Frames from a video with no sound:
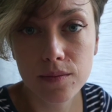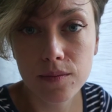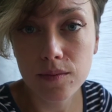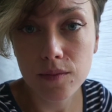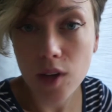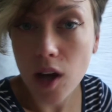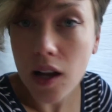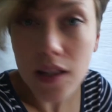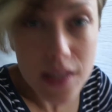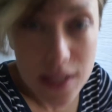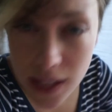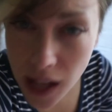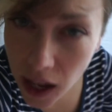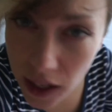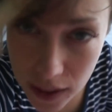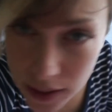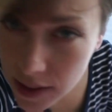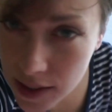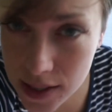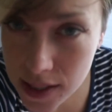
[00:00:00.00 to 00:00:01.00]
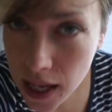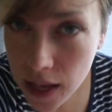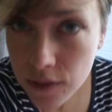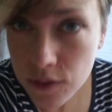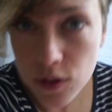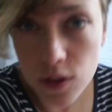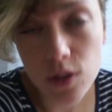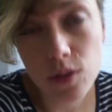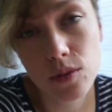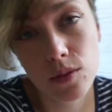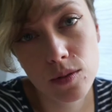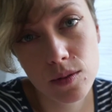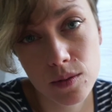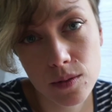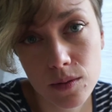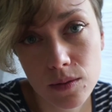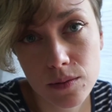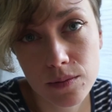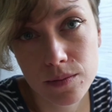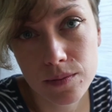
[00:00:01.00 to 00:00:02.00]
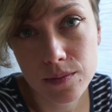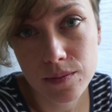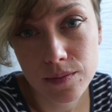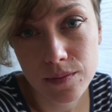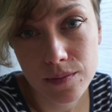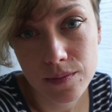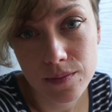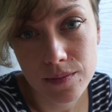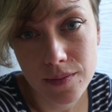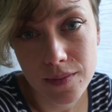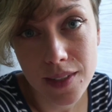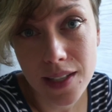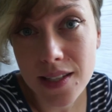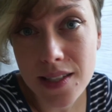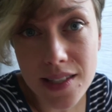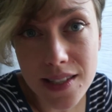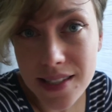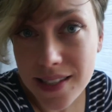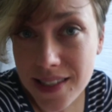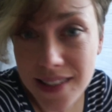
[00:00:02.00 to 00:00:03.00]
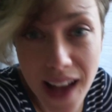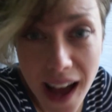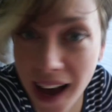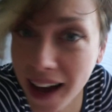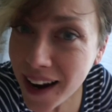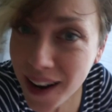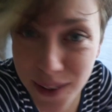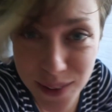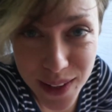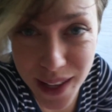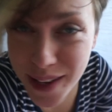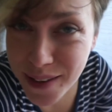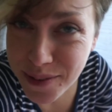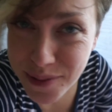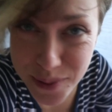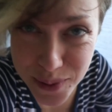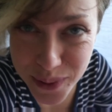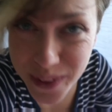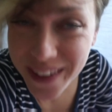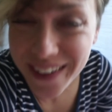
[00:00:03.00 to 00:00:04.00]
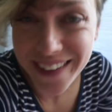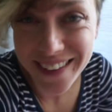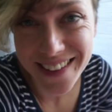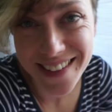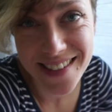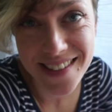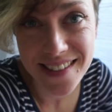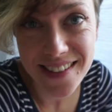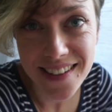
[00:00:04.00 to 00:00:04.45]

God's not going to save you. Because it's not how life works.